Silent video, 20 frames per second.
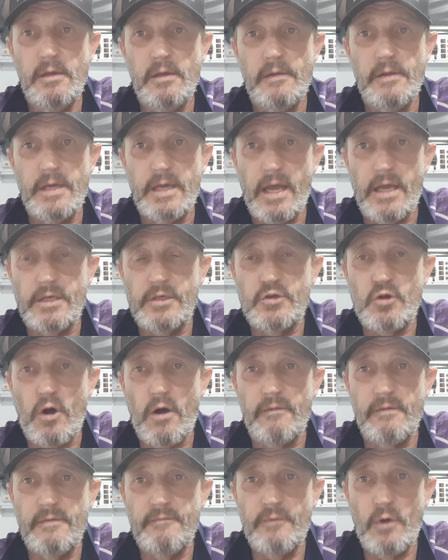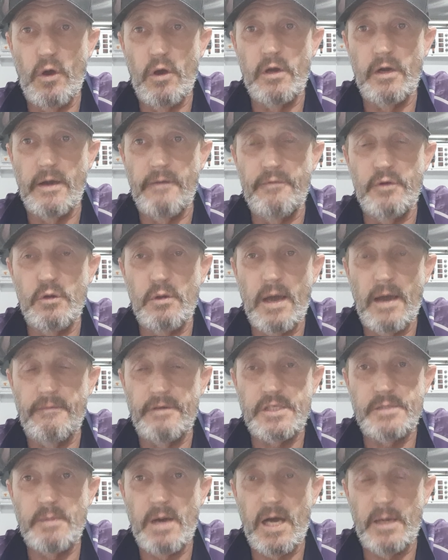the EnerDrive inverter, if you have
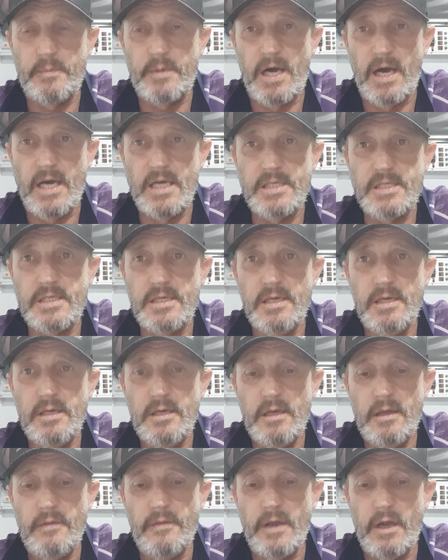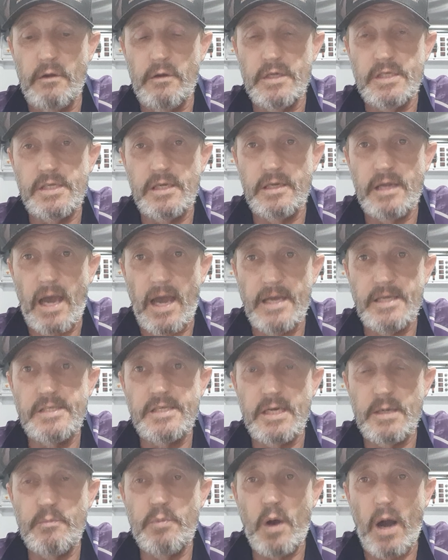a SmartPass, there is an
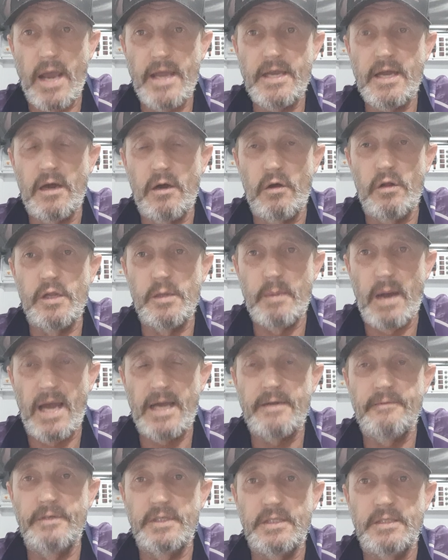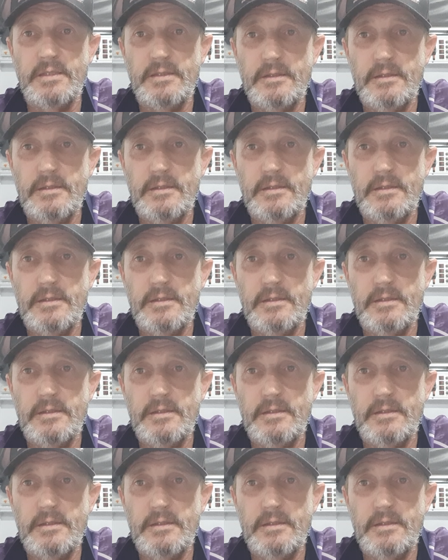AC breaker on the back of it.